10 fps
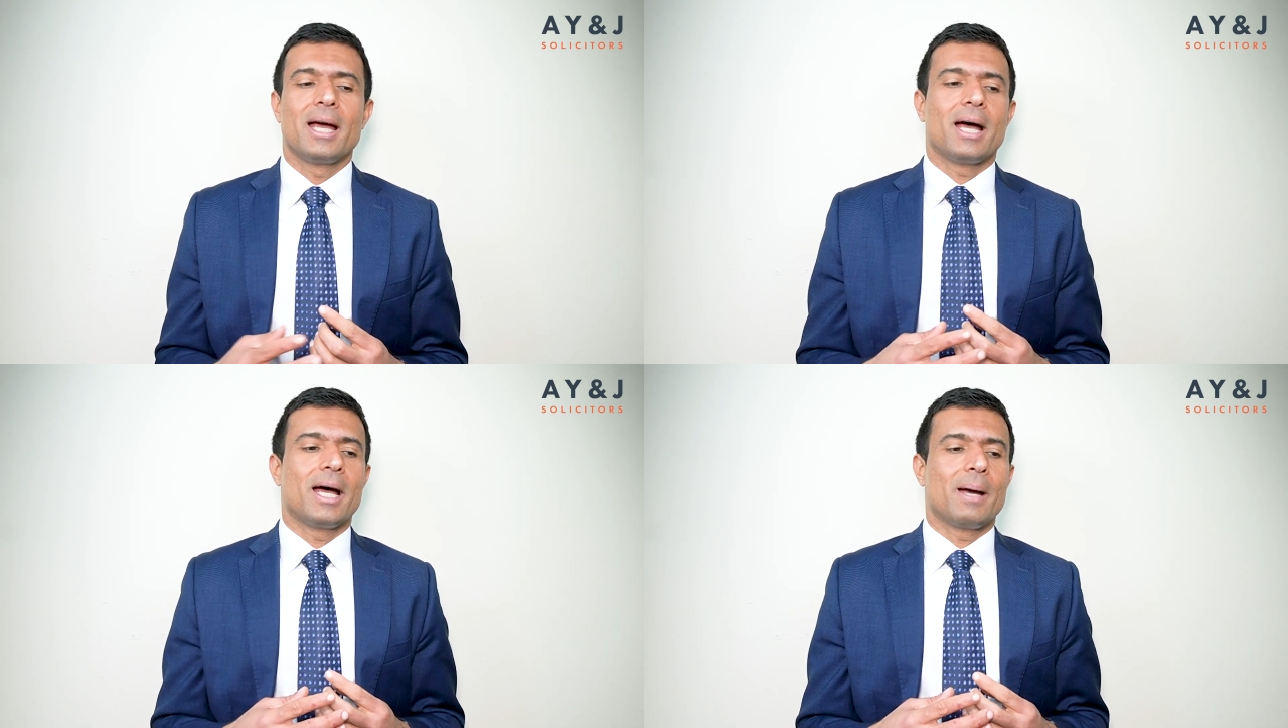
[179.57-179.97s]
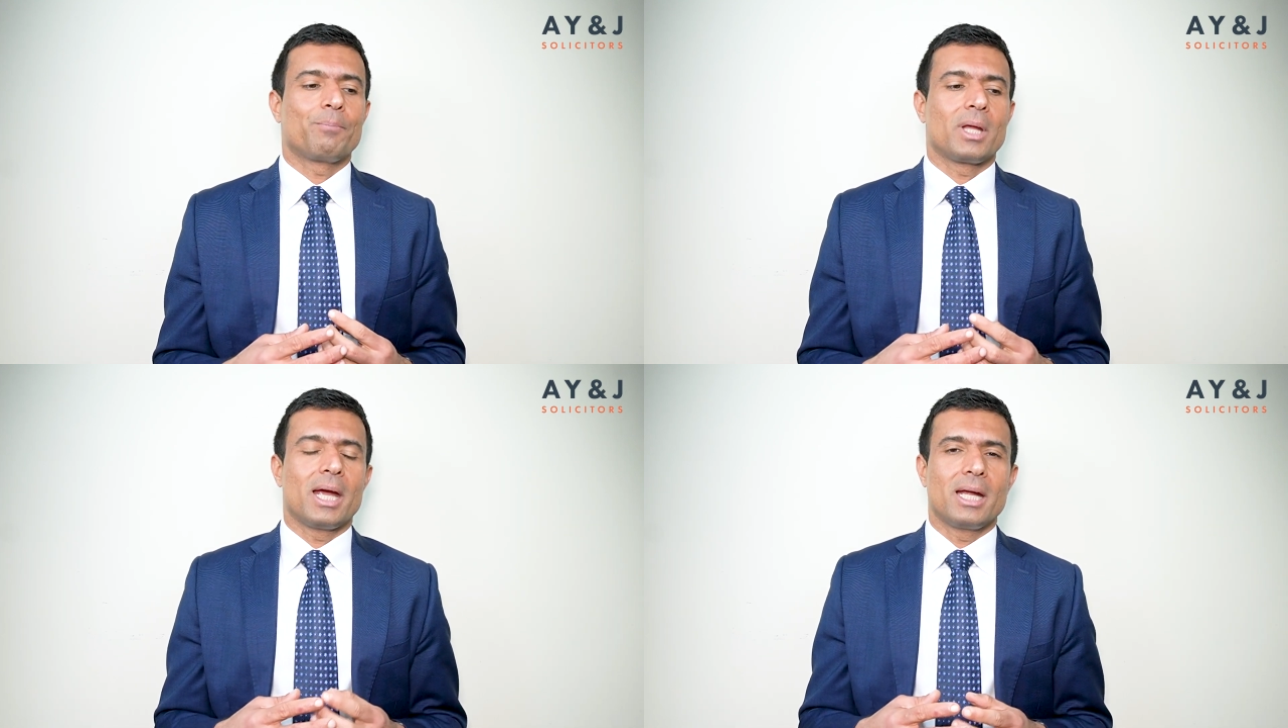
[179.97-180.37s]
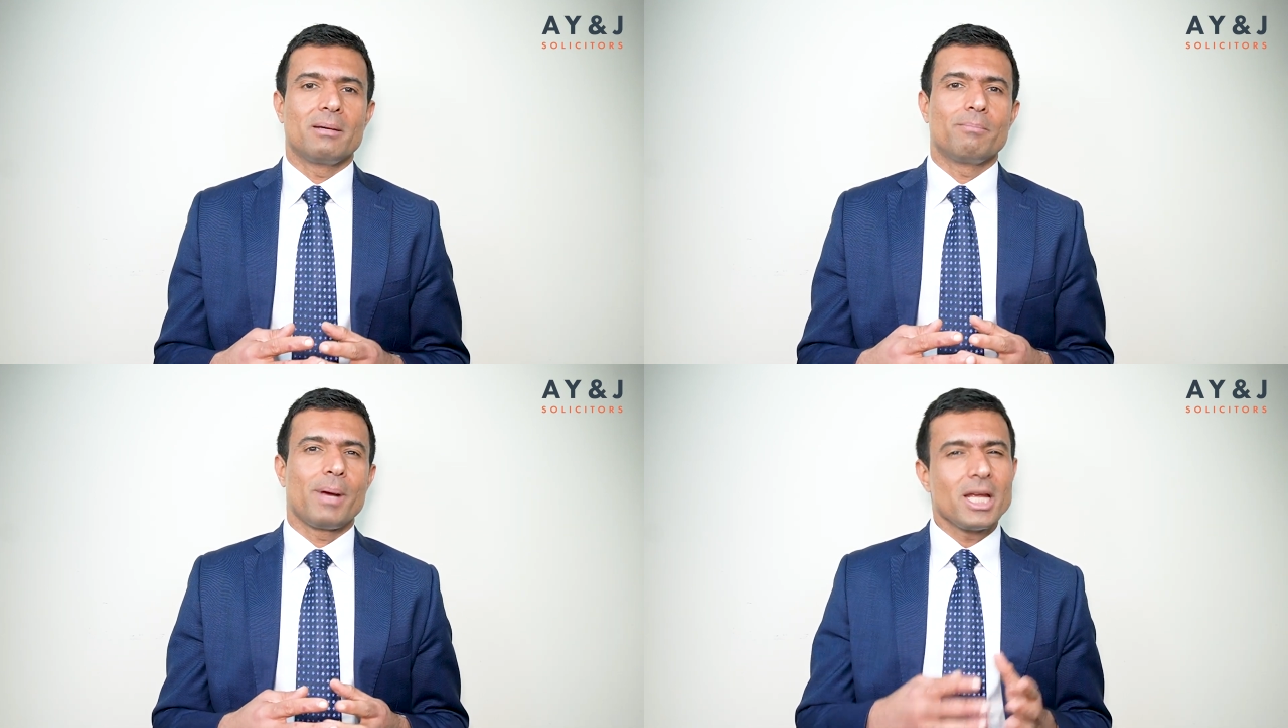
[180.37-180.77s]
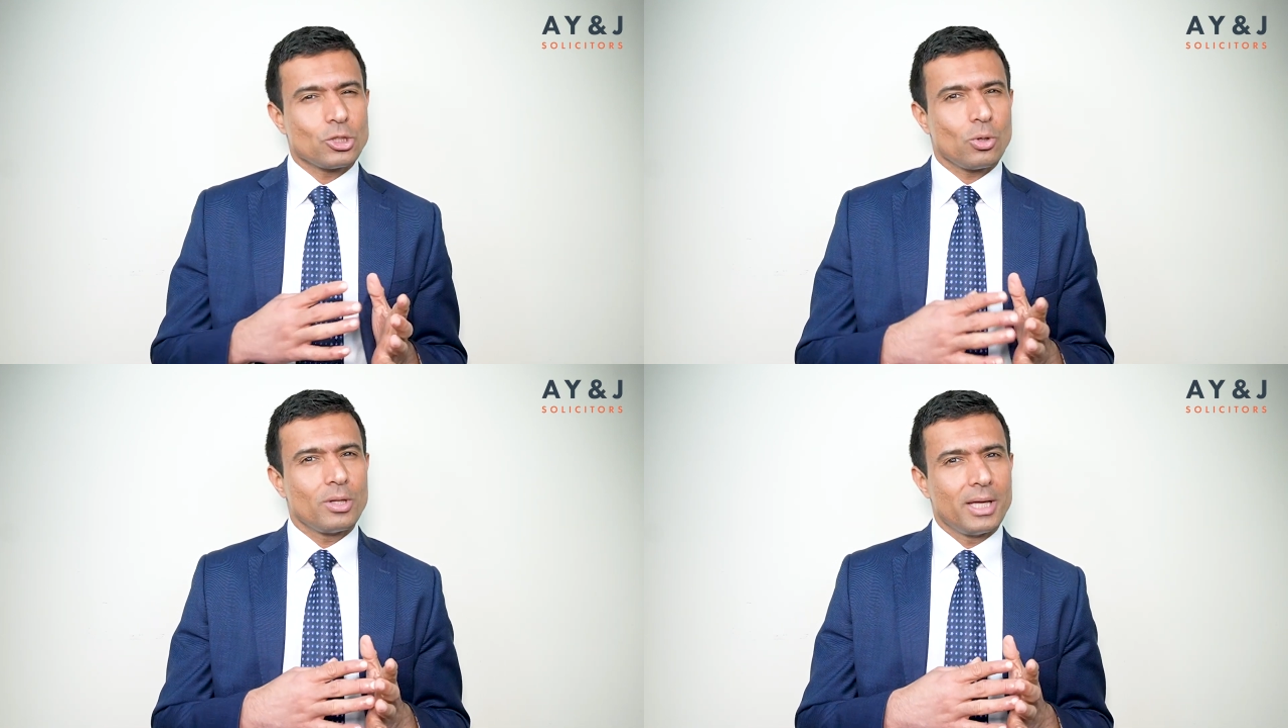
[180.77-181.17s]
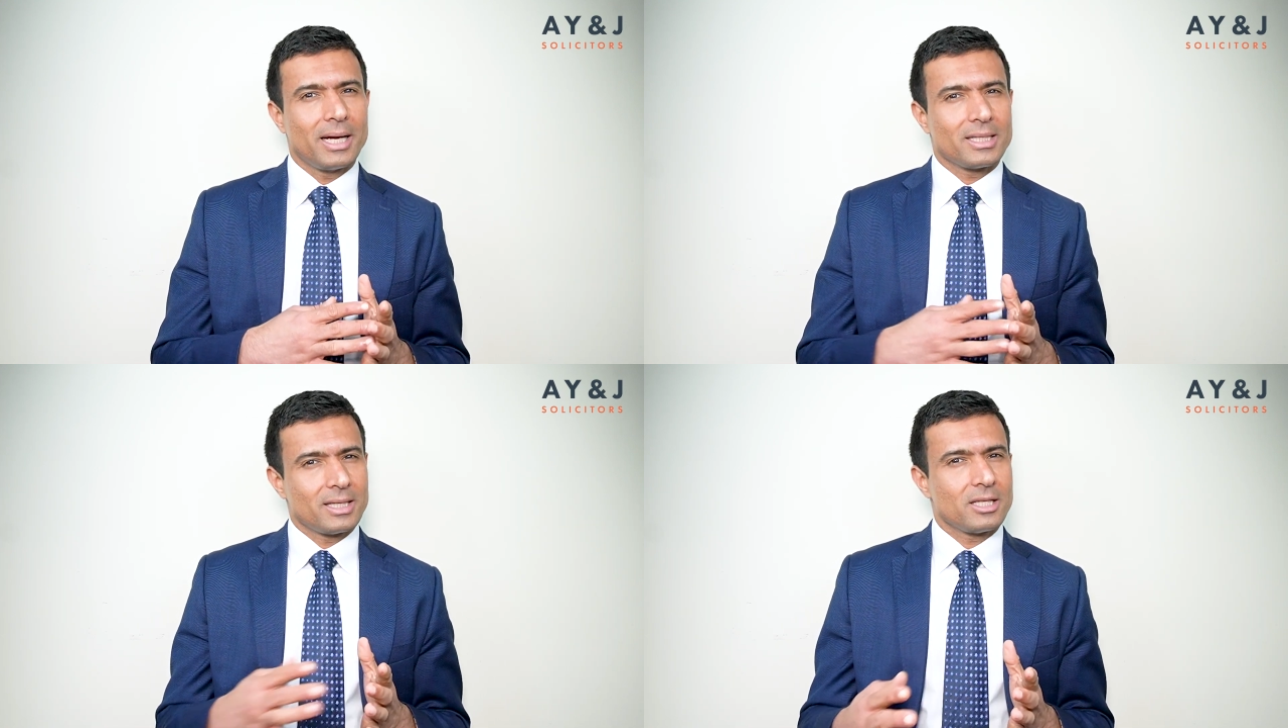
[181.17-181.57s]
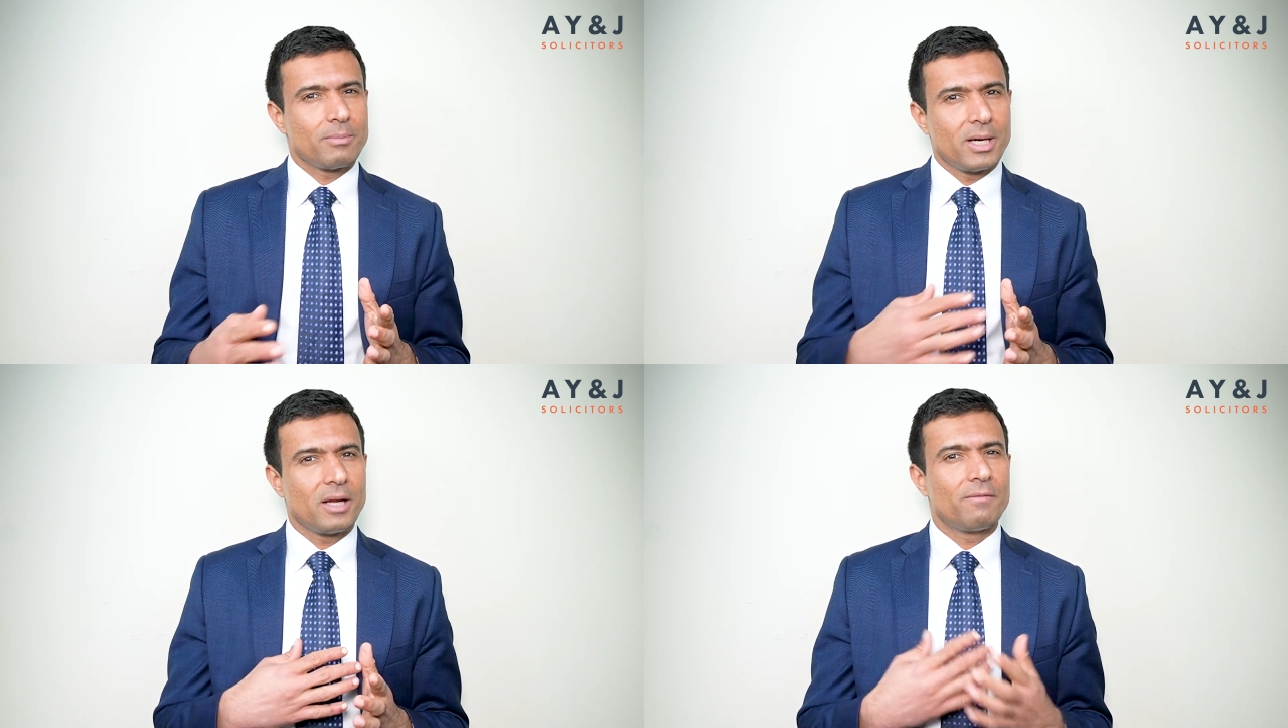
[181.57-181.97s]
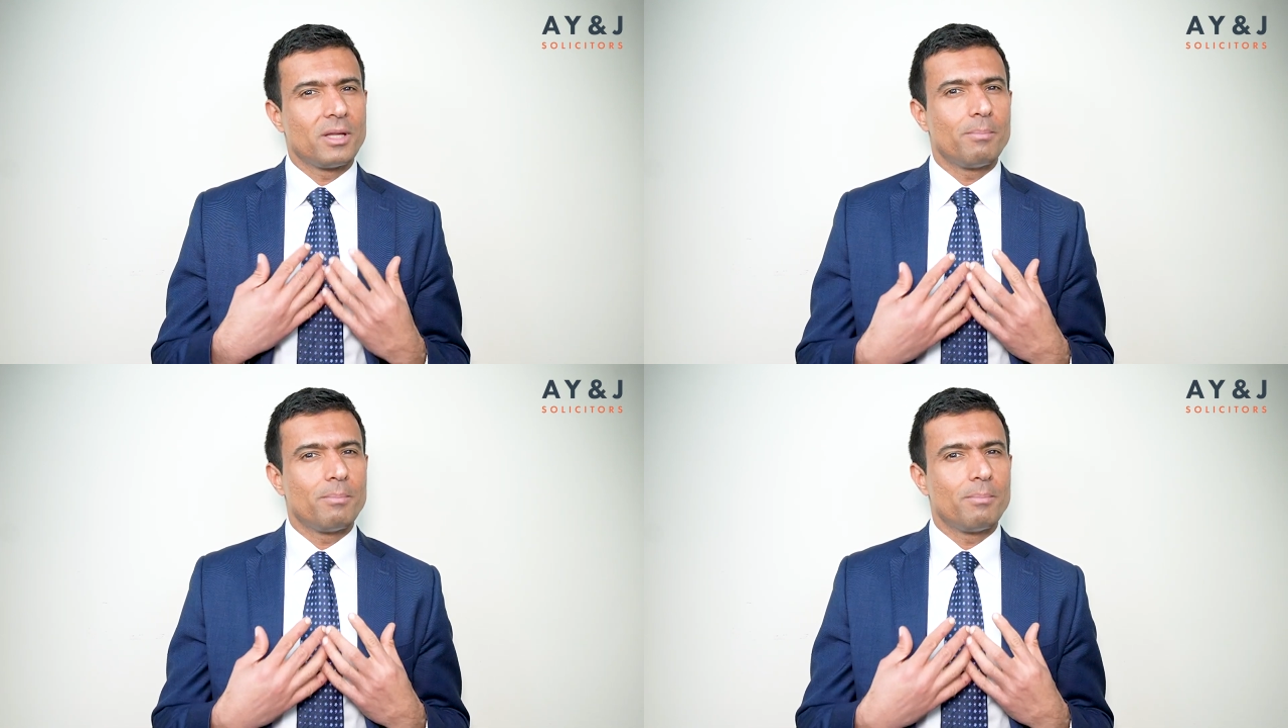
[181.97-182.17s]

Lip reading: and based on their assessment, if they